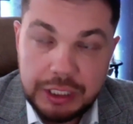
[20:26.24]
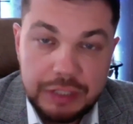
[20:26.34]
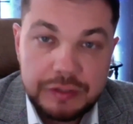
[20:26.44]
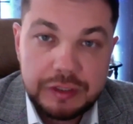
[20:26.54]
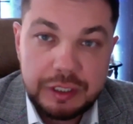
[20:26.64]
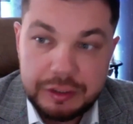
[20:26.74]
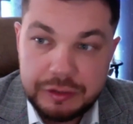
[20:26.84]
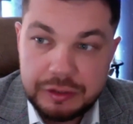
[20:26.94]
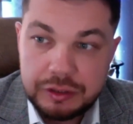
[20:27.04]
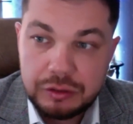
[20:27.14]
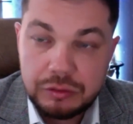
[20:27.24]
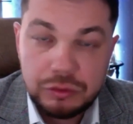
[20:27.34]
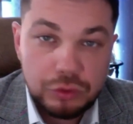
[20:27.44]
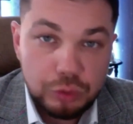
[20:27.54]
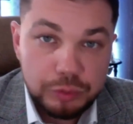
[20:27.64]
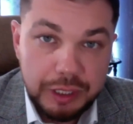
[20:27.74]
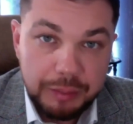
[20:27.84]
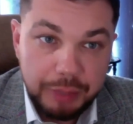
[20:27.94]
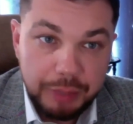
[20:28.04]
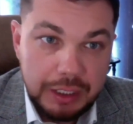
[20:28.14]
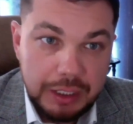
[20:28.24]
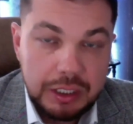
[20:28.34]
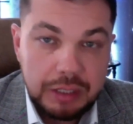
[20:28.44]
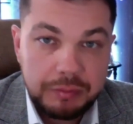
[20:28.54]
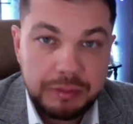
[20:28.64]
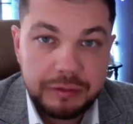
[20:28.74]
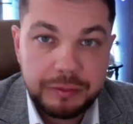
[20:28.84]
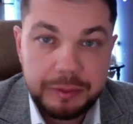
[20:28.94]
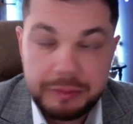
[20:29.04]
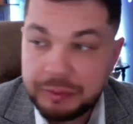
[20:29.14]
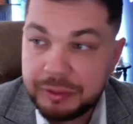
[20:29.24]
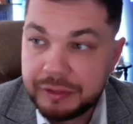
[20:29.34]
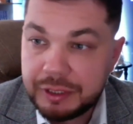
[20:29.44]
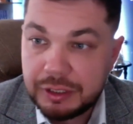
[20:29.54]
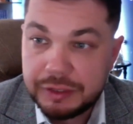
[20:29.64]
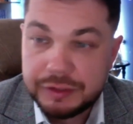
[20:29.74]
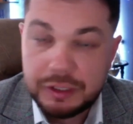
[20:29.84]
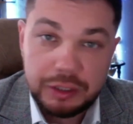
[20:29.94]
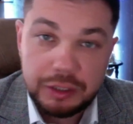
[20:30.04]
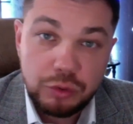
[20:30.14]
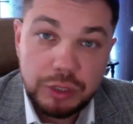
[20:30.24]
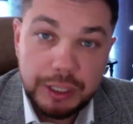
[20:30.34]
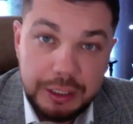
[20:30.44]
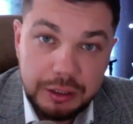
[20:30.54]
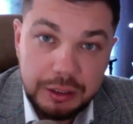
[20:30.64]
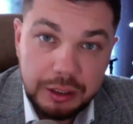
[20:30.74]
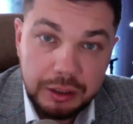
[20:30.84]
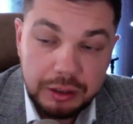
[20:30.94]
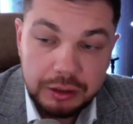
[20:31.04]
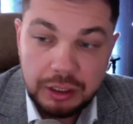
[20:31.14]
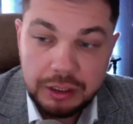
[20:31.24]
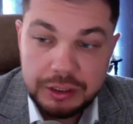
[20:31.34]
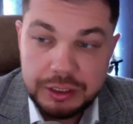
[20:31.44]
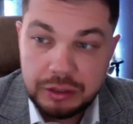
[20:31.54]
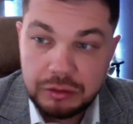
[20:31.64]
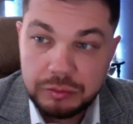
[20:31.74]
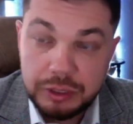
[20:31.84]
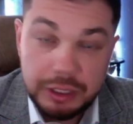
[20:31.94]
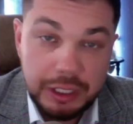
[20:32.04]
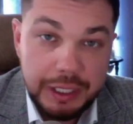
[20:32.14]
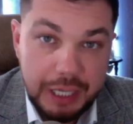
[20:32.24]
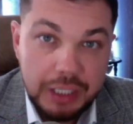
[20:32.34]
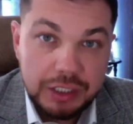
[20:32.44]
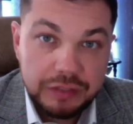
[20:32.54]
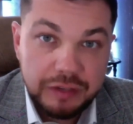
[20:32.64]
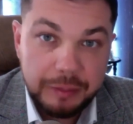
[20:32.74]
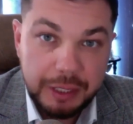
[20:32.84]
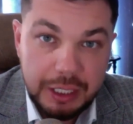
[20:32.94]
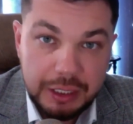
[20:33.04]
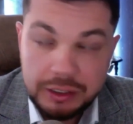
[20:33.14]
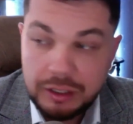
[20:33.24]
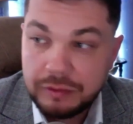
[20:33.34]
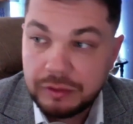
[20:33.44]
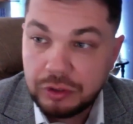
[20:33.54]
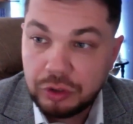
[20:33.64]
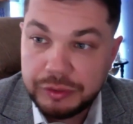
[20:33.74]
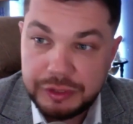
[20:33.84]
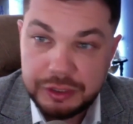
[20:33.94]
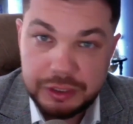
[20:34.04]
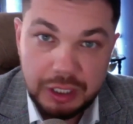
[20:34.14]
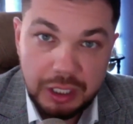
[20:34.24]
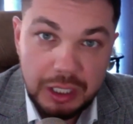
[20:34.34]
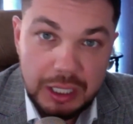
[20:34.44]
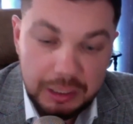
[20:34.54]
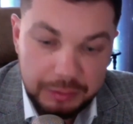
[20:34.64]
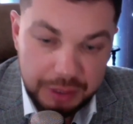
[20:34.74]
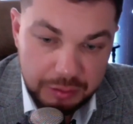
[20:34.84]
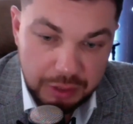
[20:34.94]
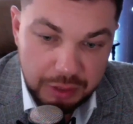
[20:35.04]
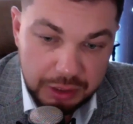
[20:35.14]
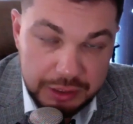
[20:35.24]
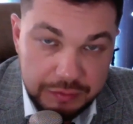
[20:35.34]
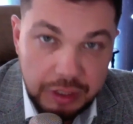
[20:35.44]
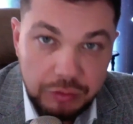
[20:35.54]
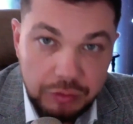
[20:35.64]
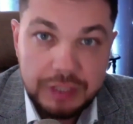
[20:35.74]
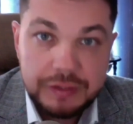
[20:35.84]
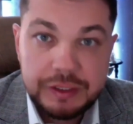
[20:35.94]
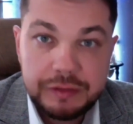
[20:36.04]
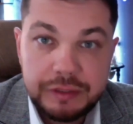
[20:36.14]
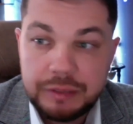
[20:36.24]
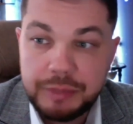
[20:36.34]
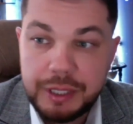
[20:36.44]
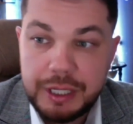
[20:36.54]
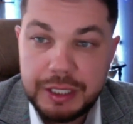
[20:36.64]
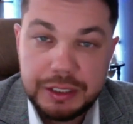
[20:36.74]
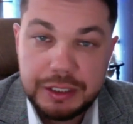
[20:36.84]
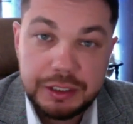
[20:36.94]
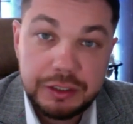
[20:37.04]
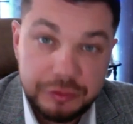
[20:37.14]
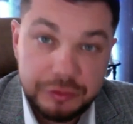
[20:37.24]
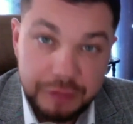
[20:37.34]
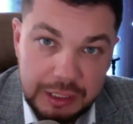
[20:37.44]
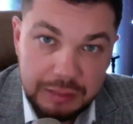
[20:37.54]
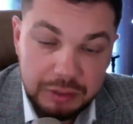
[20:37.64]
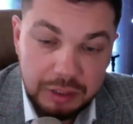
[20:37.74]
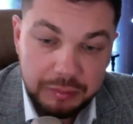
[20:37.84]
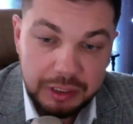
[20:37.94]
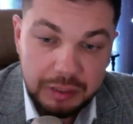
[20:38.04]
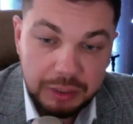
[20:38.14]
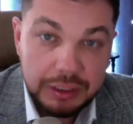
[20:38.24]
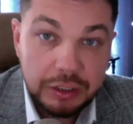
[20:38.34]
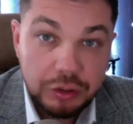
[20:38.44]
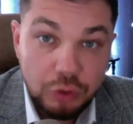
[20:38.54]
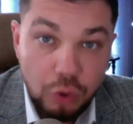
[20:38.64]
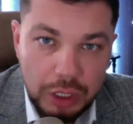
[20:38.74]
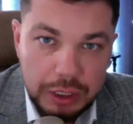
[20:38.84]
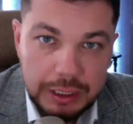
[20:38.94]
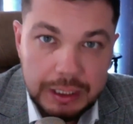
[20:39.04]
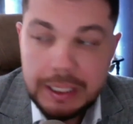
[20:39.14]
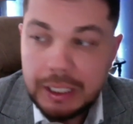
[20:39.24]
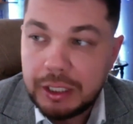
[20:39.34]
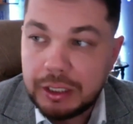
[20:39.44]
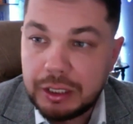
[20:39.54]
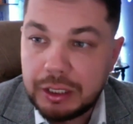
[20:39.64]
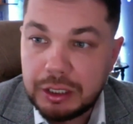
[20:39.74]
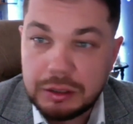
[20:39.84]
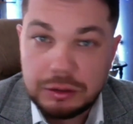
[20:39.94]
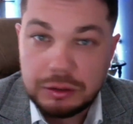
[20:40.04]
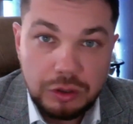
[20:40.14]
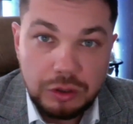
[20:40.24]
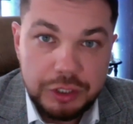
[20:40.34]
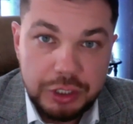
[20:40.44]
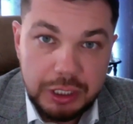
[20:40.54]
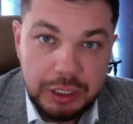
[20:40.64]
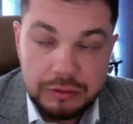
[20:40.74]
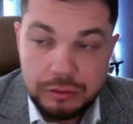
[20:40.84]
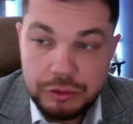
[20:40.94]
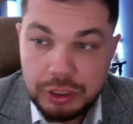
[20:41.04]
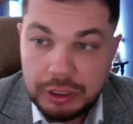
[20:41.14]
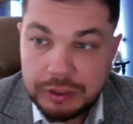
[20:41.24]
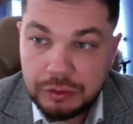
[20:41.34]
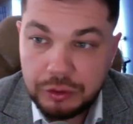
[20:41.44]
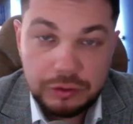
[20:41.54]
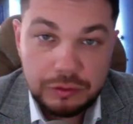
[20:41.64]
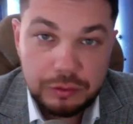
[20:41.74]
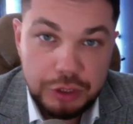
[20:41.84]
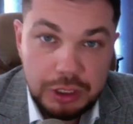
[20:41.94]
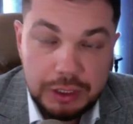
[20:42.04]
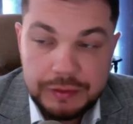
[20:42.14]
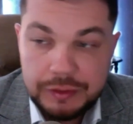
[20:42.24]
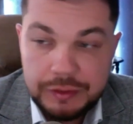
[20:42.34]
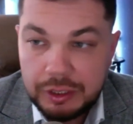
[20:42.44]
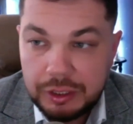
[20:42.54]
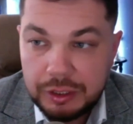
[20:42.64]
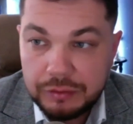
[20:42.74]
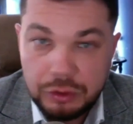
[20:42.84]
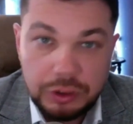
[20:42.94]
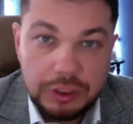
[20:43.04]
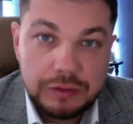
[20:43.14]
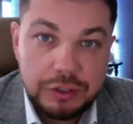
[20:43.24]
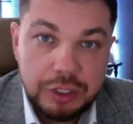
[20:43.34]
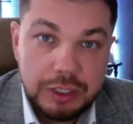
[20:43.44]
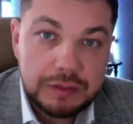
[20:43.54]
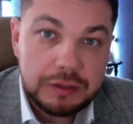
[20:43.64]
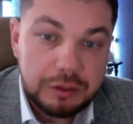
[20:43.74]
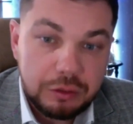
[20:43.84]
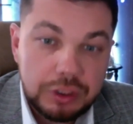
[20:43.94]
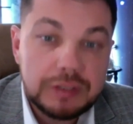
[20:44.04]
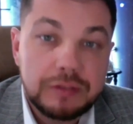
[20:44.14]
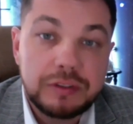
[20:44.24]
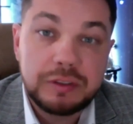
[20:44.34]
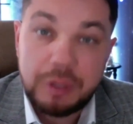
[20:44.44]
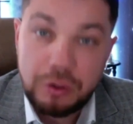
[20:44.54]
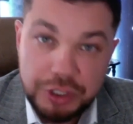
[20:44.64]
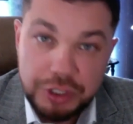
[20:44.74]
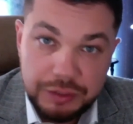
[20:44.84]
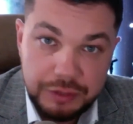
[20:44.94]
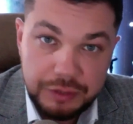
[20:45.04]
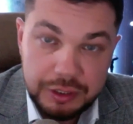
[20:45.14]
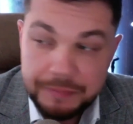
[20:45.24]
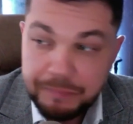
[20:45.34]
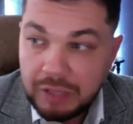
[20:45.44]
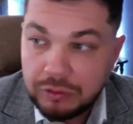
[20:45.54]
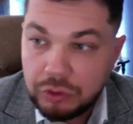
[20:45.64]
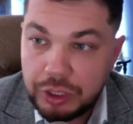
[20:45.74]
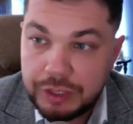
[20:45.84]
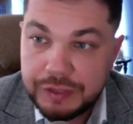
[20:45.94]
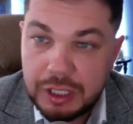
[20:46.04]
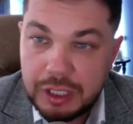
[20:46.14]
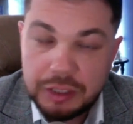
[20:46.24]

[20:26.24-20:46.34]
And the group of companies already has such cases, like in Ukraine, for example, where there were actual 2 projects, and I was involved in one of them, and the municipality made an advance payment too, but then you know what happened, and now it has all gotten frozen.